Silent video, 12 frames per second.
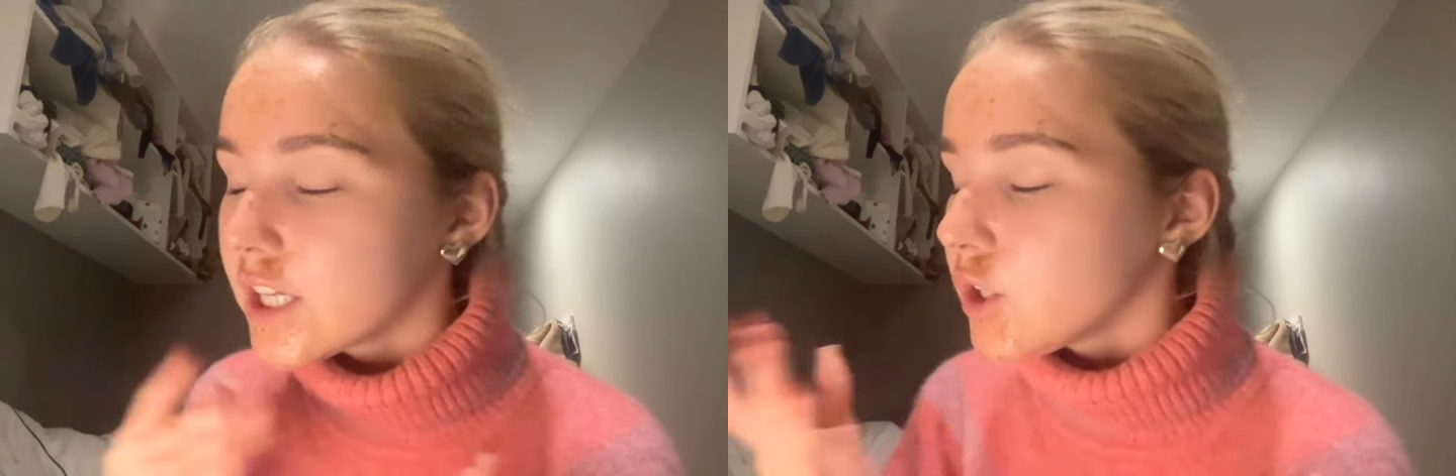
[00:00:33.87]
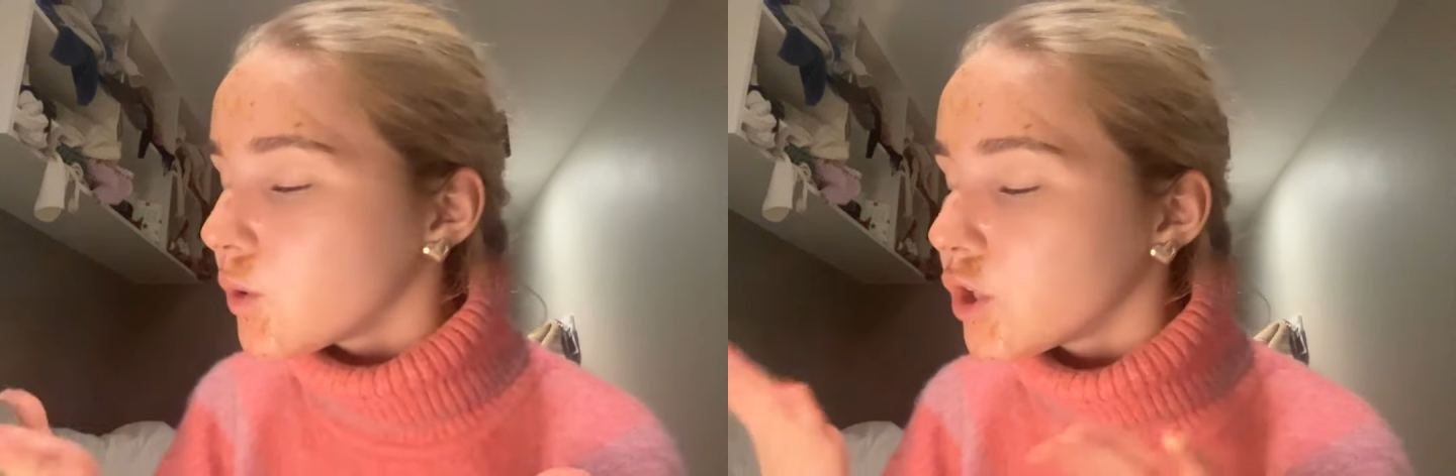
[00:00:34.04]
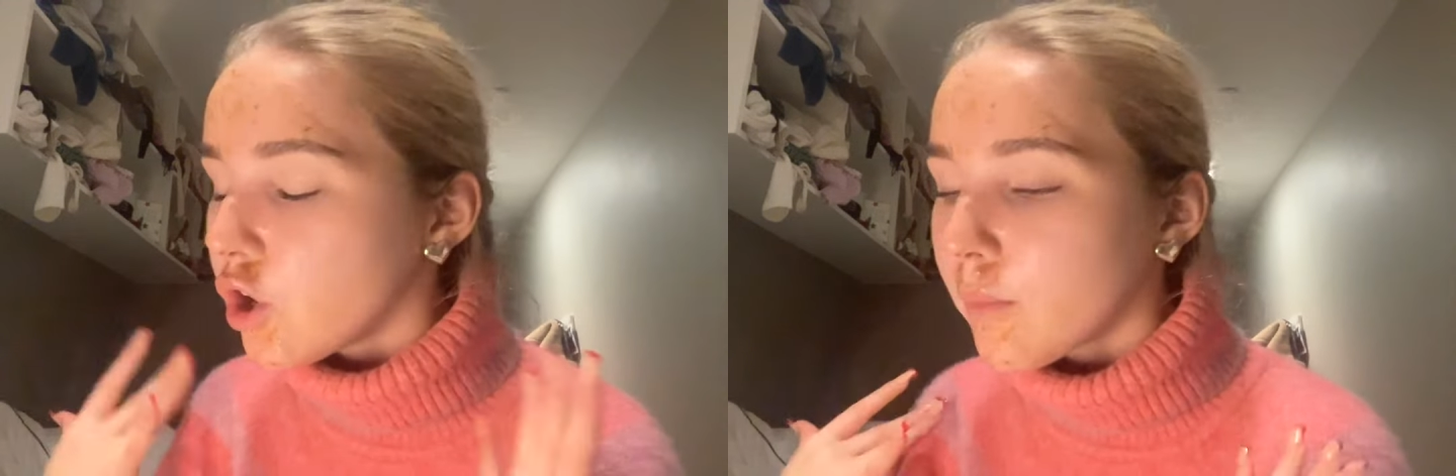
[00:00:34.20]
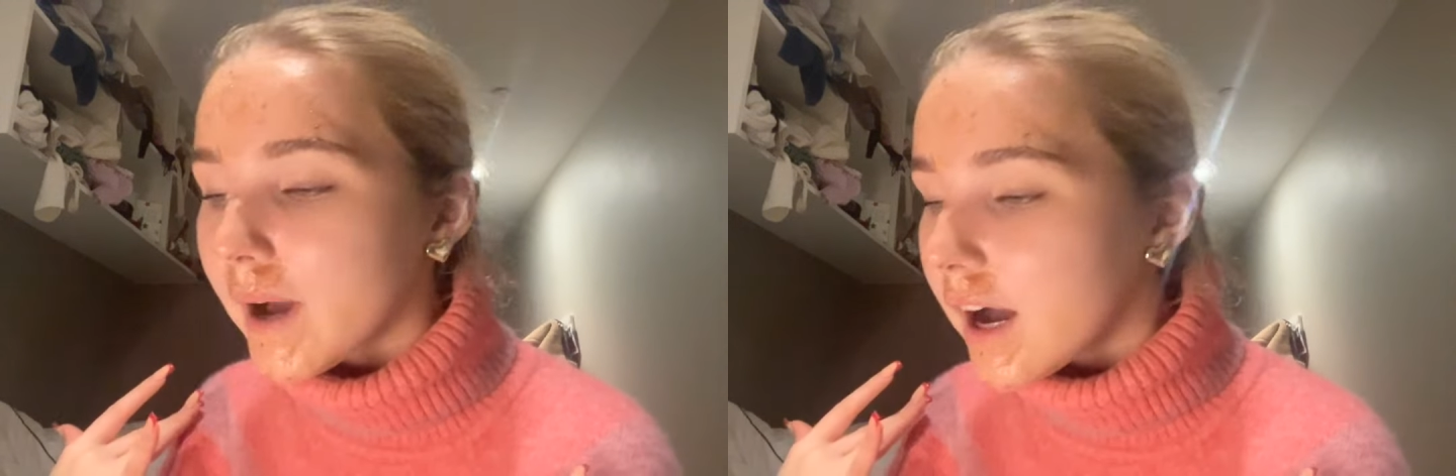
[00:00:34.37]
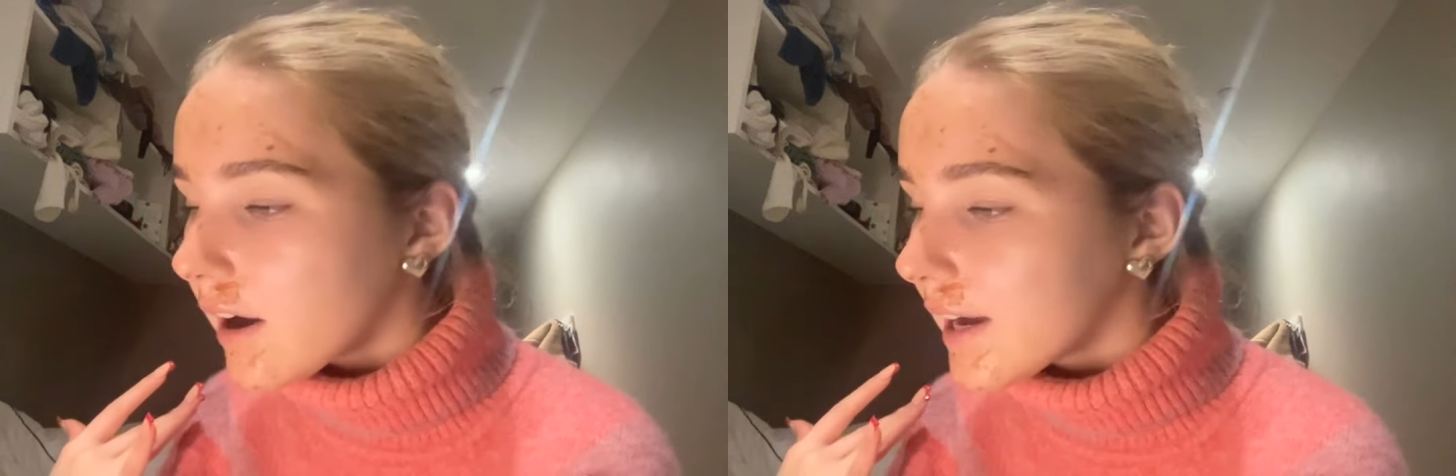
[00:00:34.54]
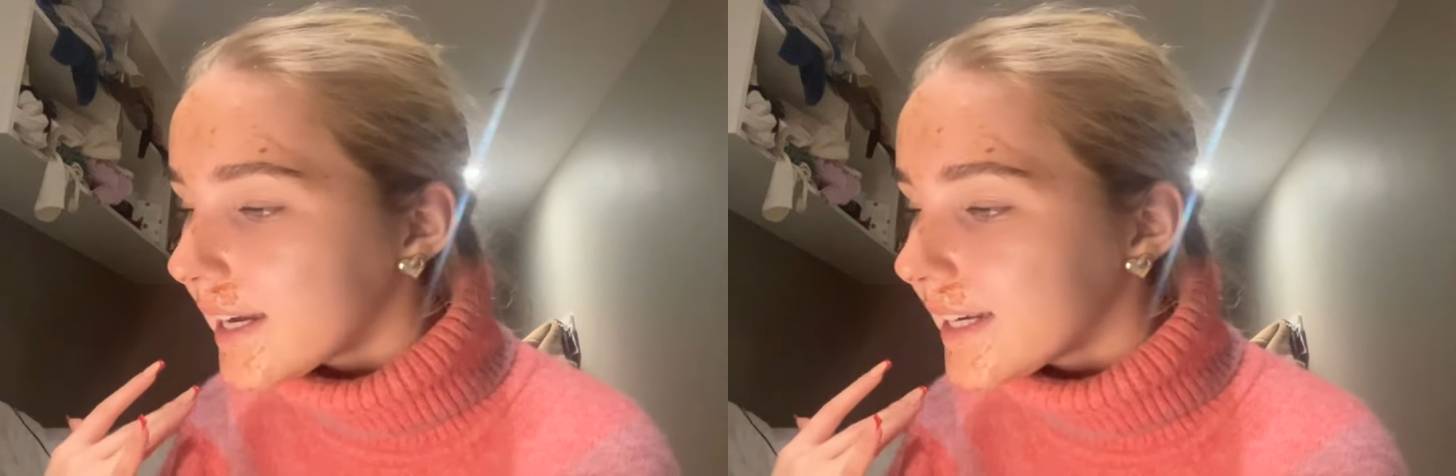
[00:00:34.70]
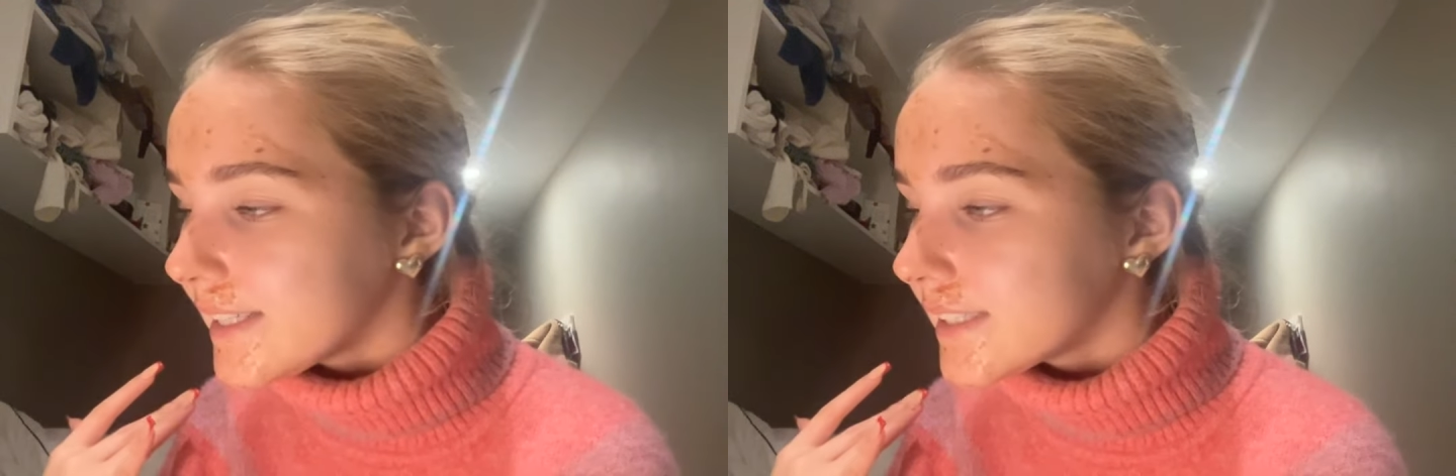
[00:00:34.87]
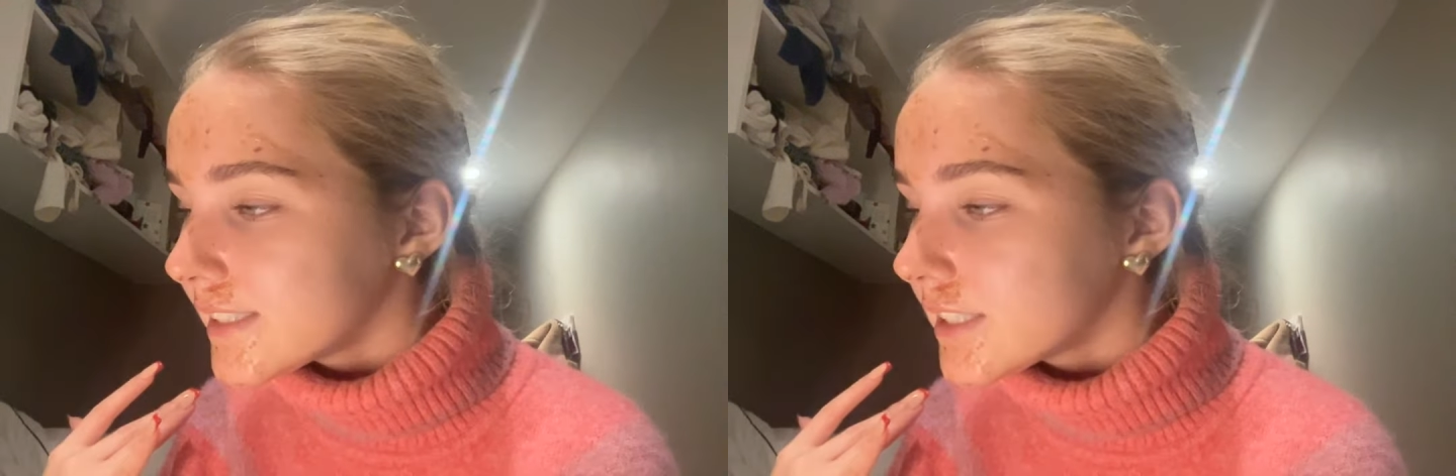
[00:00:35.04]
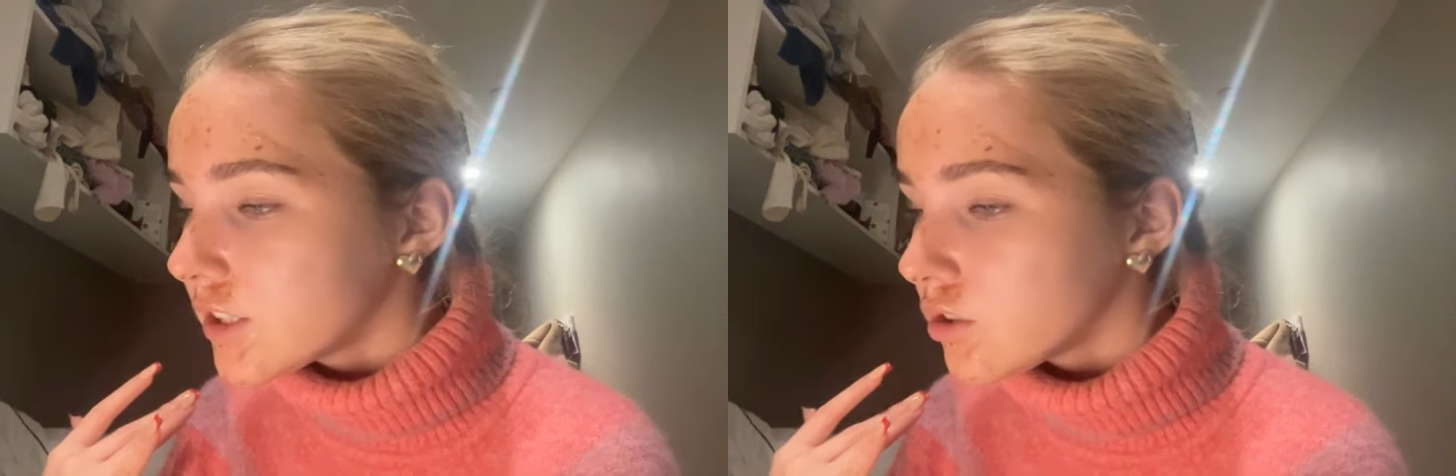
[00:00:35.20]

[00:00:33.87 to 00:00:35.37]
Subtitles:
you are not behind,